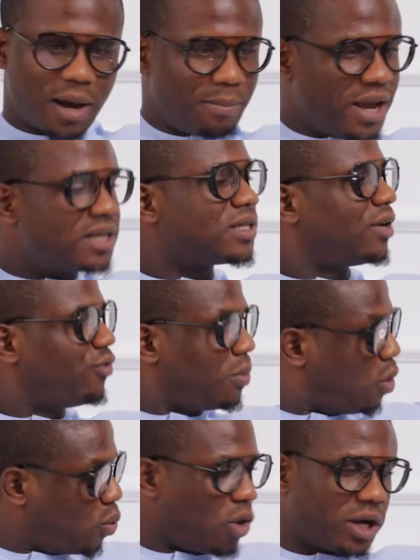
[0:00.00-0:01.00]
Amazing
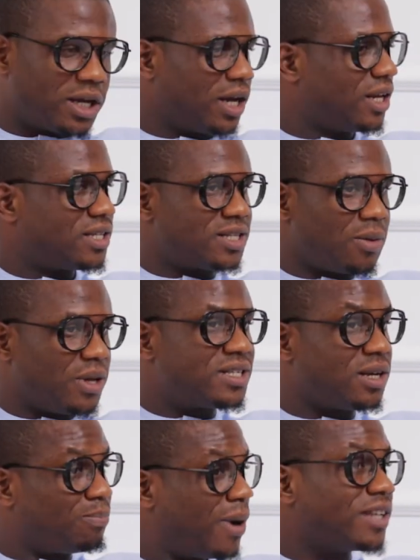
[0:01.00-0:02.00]
remote working. It's some.
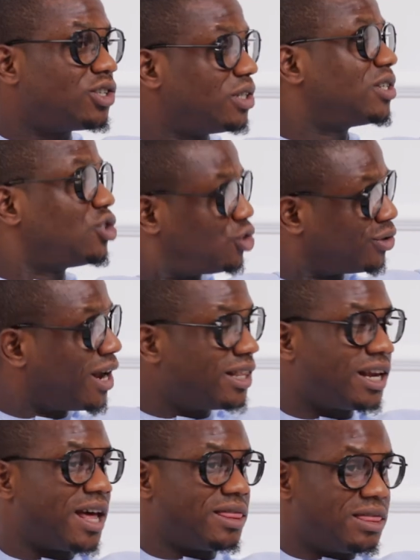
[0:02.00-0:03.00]
It's a patch. It's a
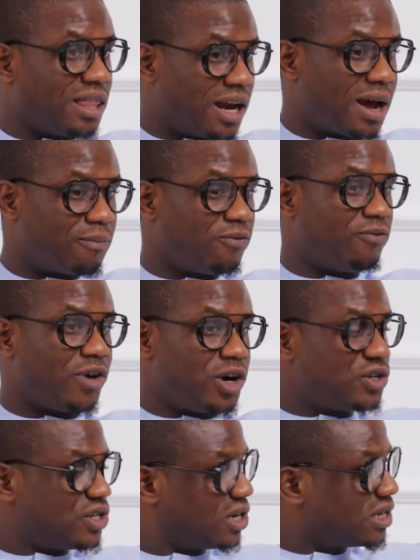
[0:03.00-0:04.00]
trend that I that I'm
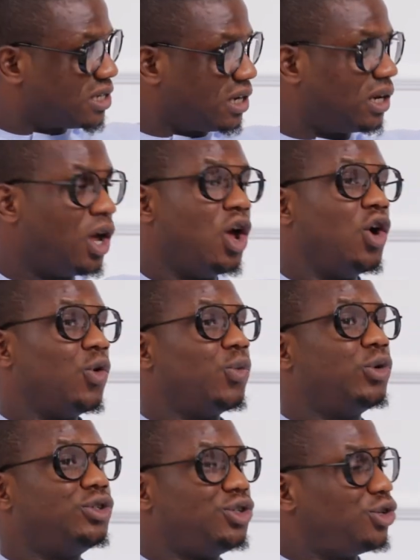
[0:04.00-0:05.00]
very certain
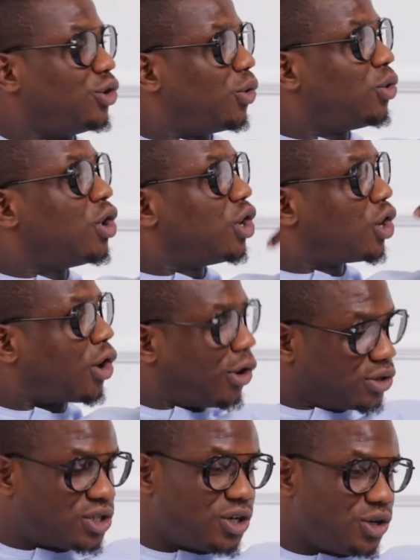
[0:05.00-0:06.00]
would, you know,
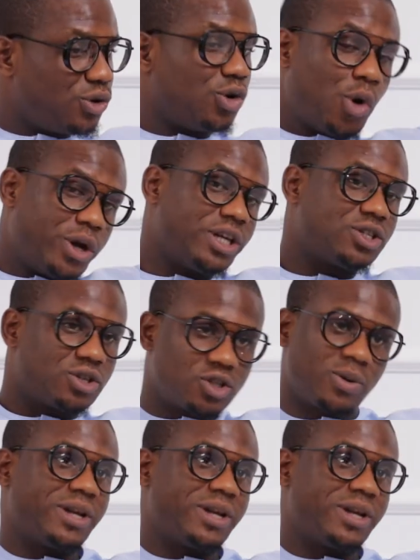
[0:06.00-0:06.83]
continue going into